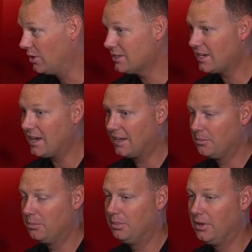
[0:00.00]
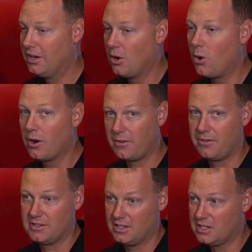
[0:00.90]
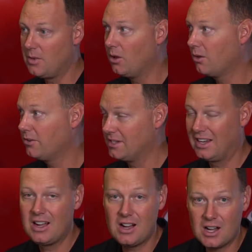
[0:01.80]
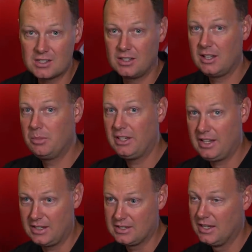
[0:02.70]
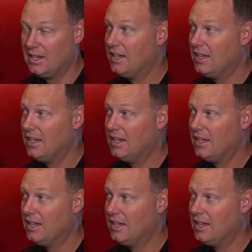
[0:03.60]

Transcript: One's like a, an orifice, a small orifice that constantly bleeds.